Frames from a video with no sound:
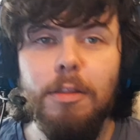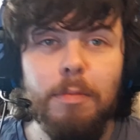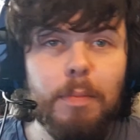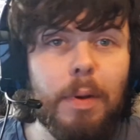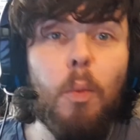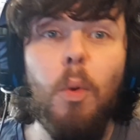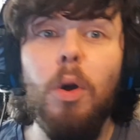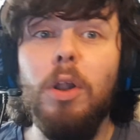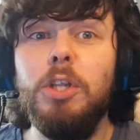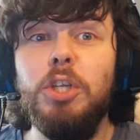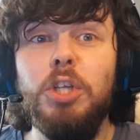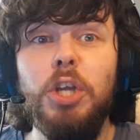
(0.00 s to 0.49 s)
my
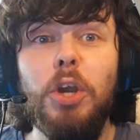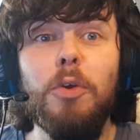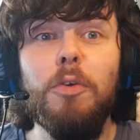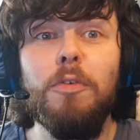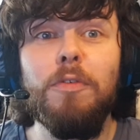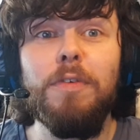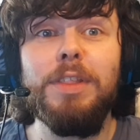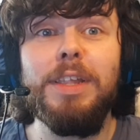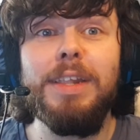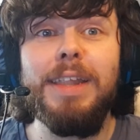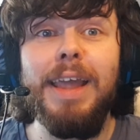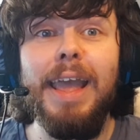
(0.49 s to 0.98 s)
one joke
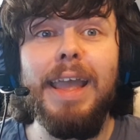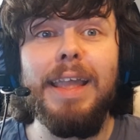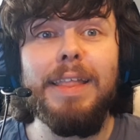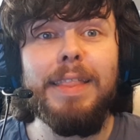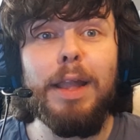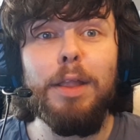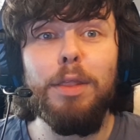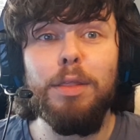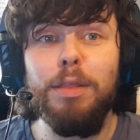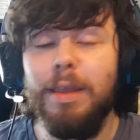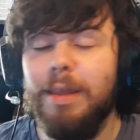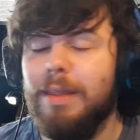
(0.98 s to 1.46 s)
for the day.
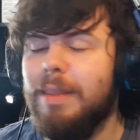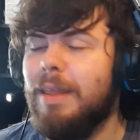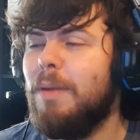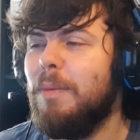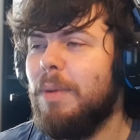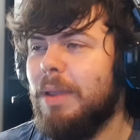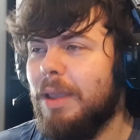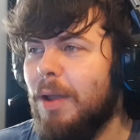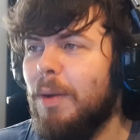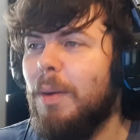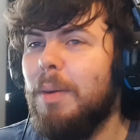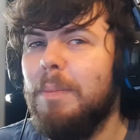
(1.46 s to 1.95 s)
That's it. There
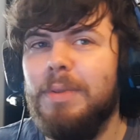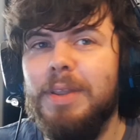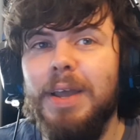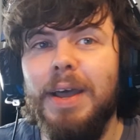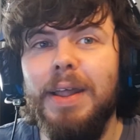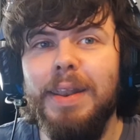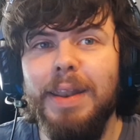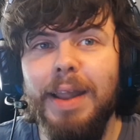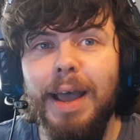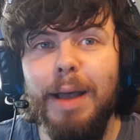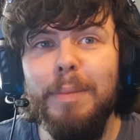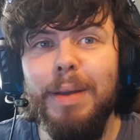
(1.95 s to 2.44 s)
we go. I'm
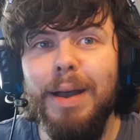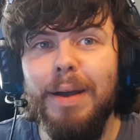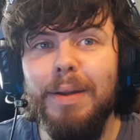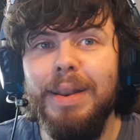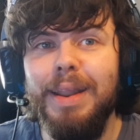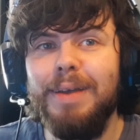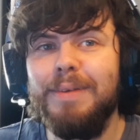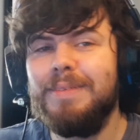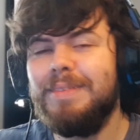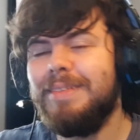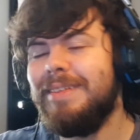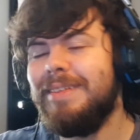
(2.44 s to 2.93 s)
done. I'm out now.